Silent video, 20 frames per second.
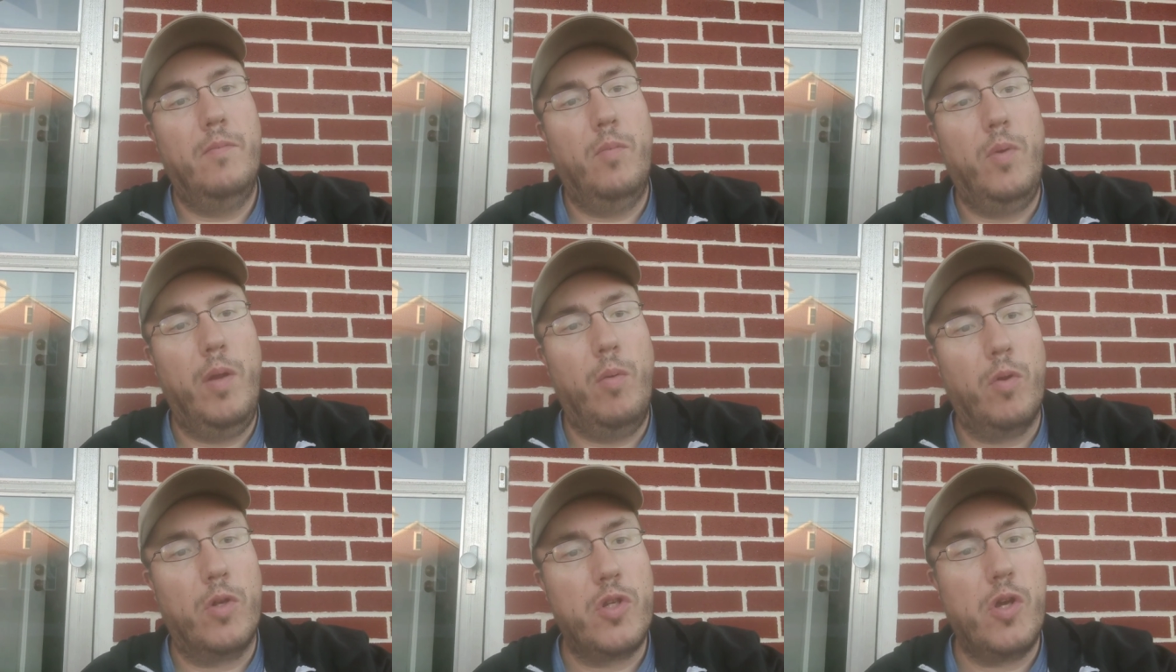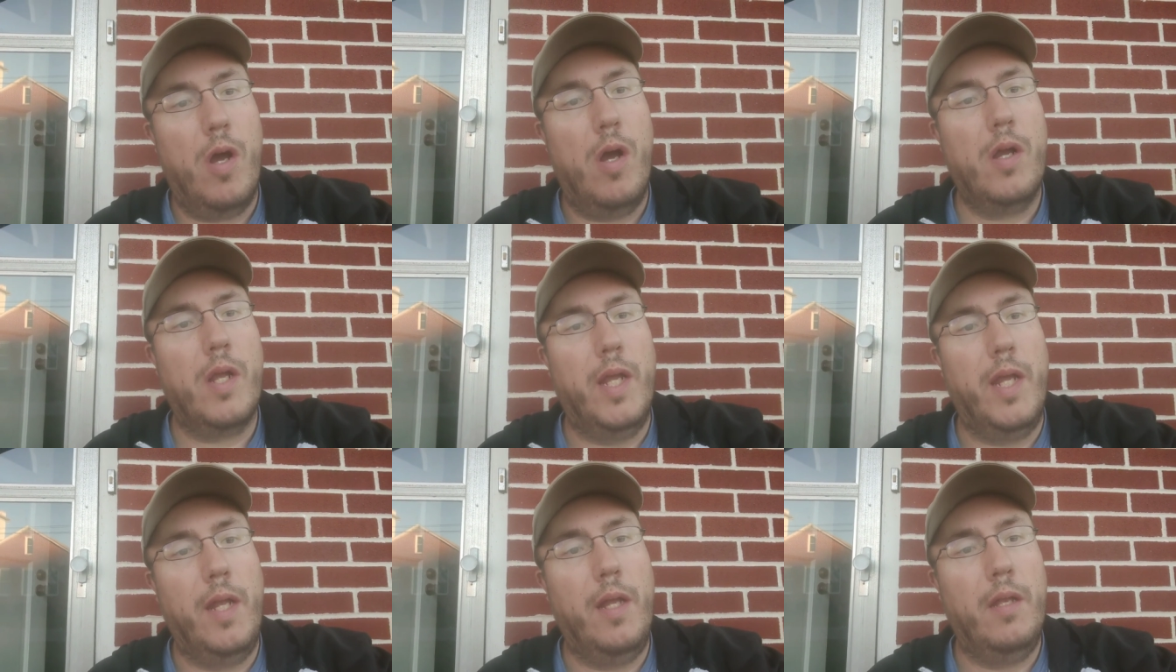we were
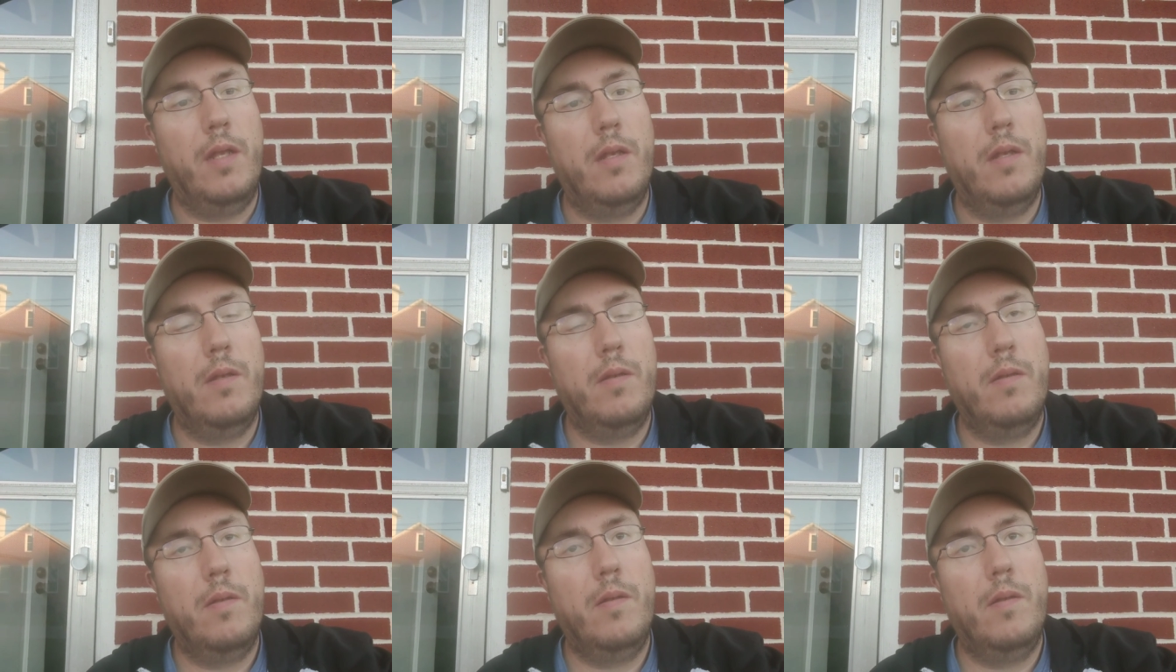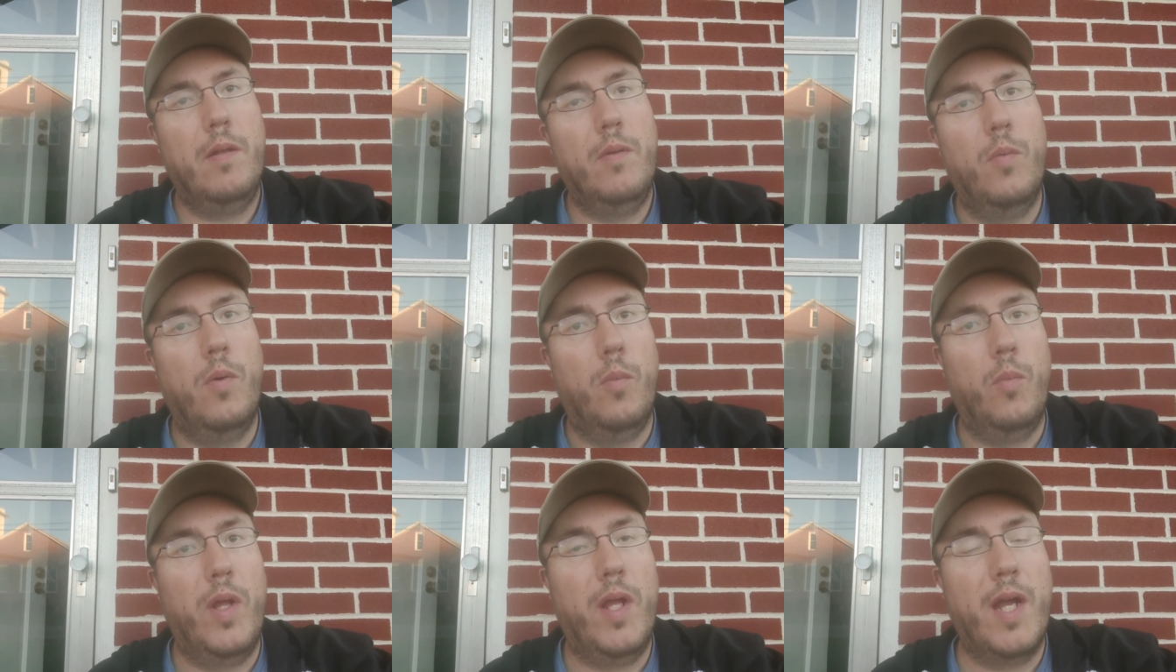talking
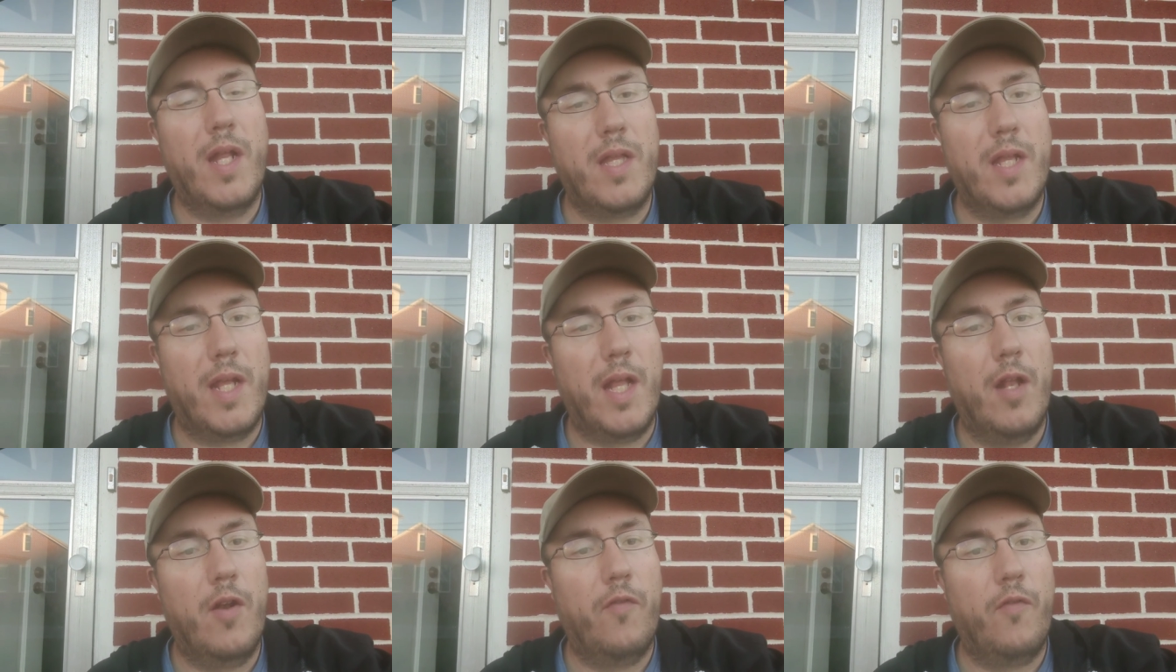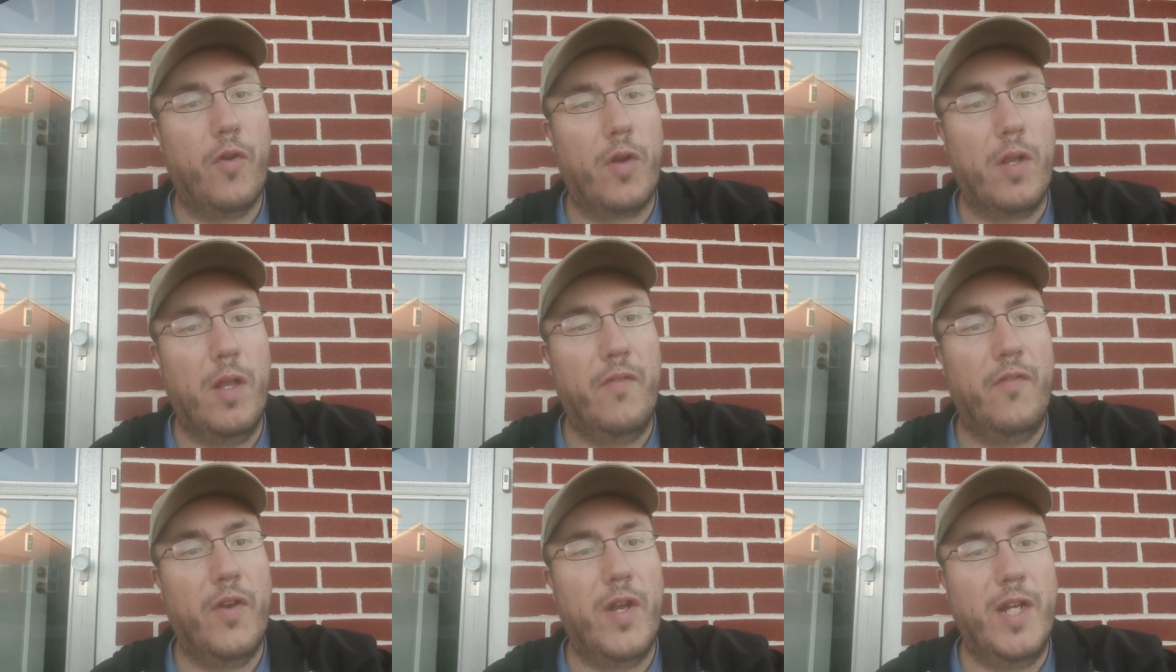when we got together for
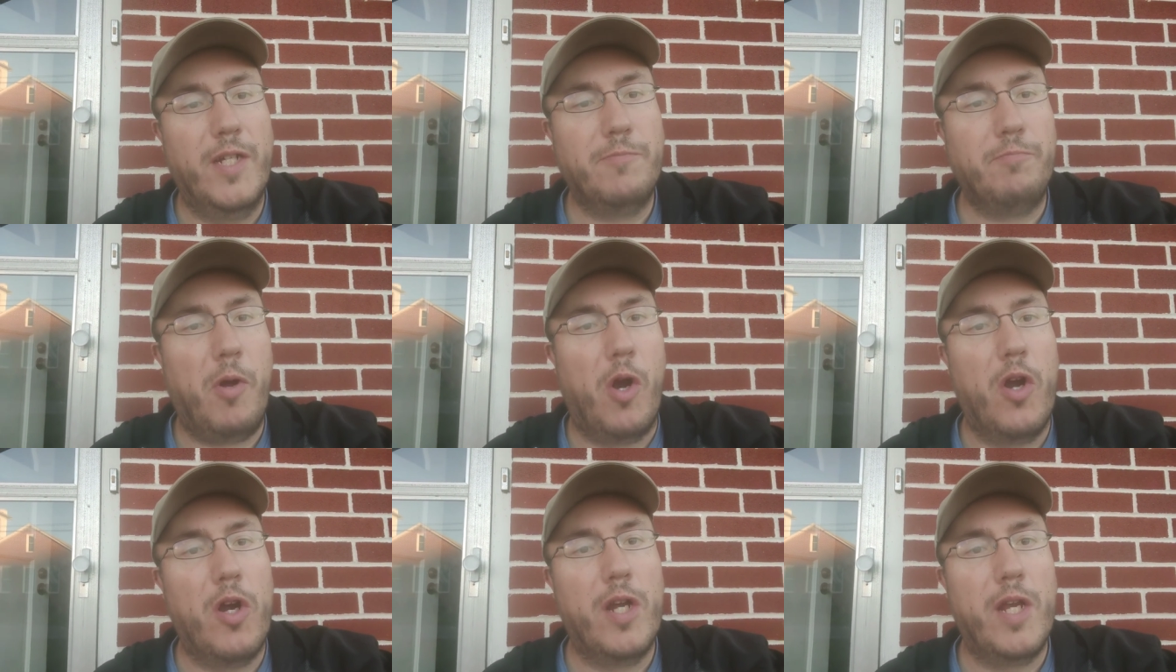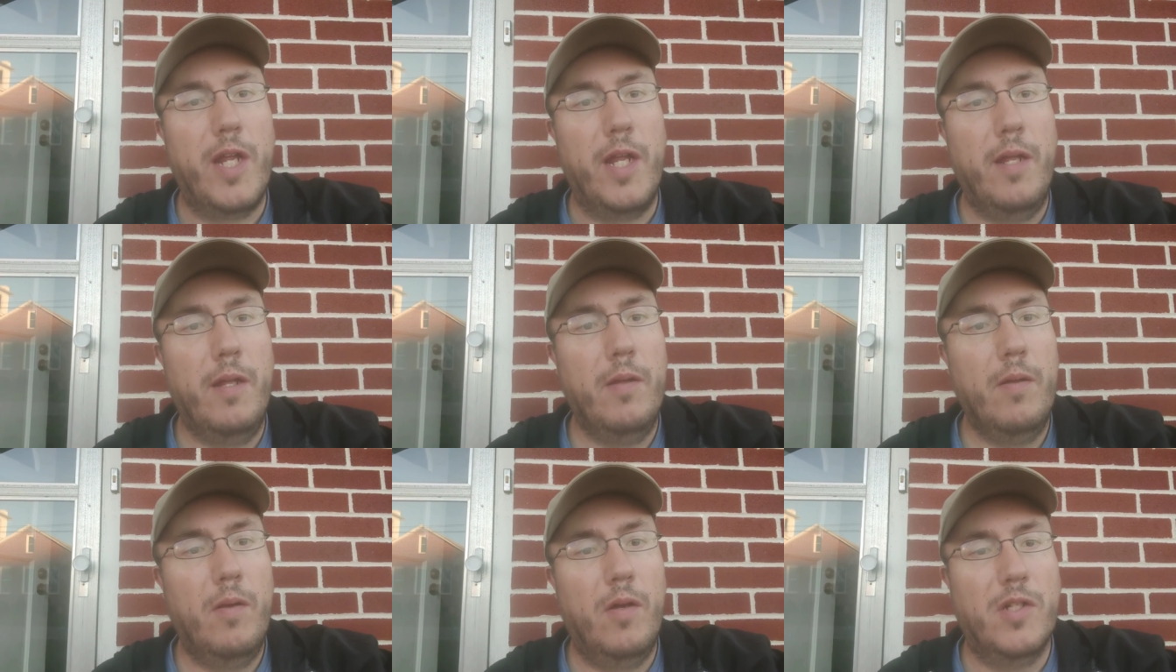Cliff and I's
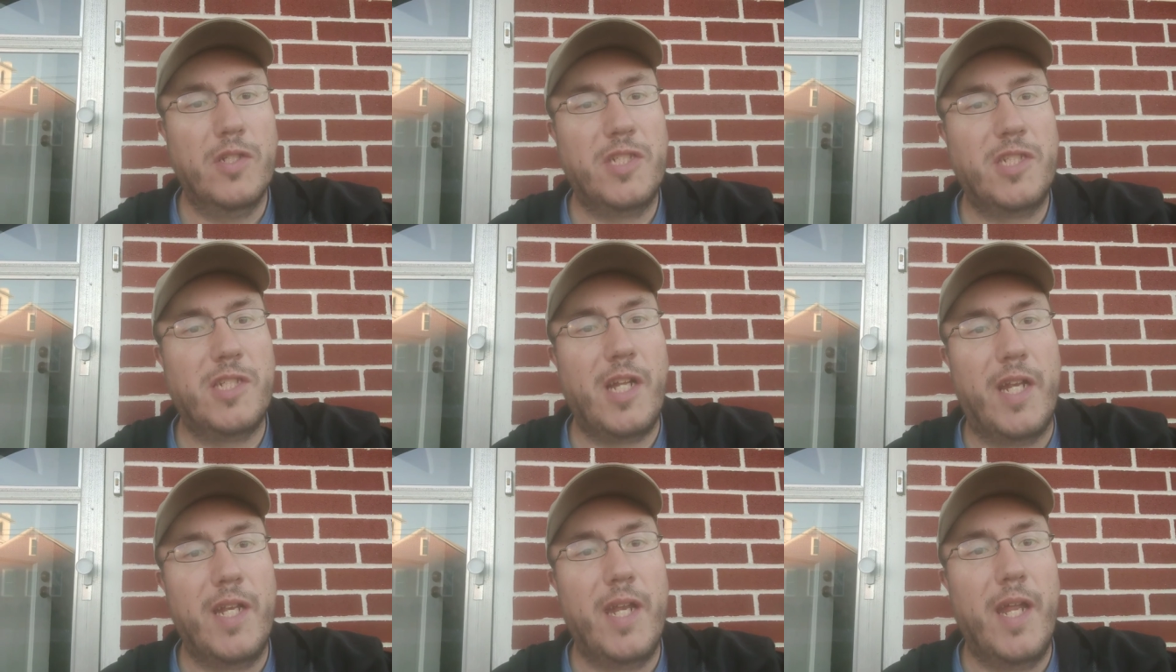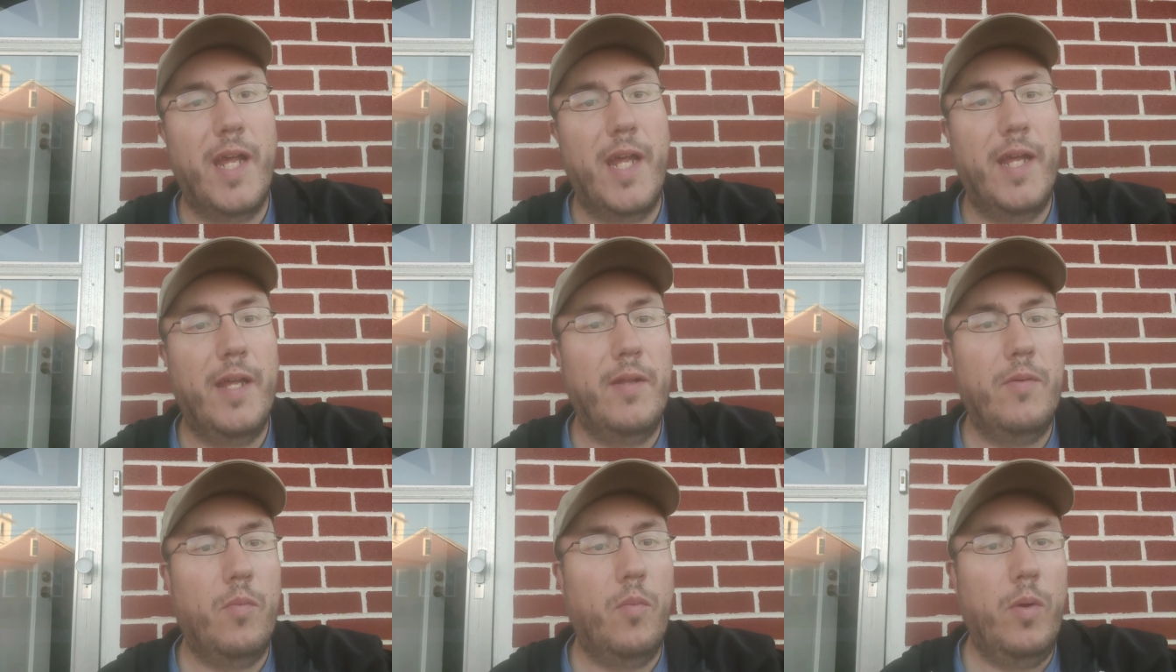party on
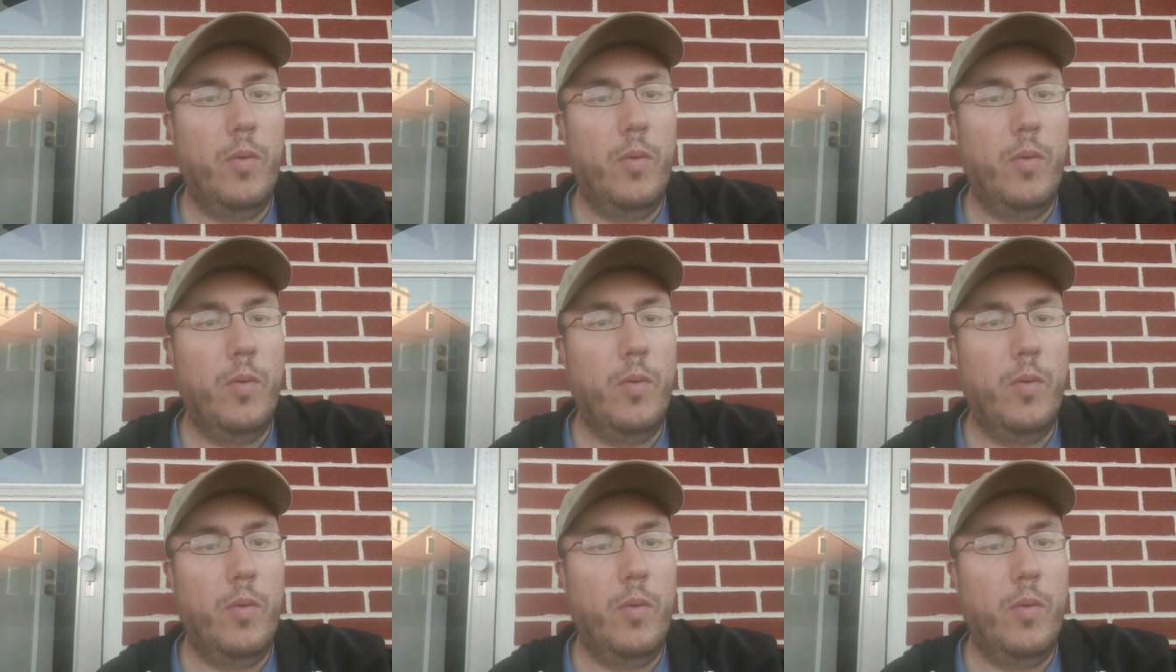Sunday.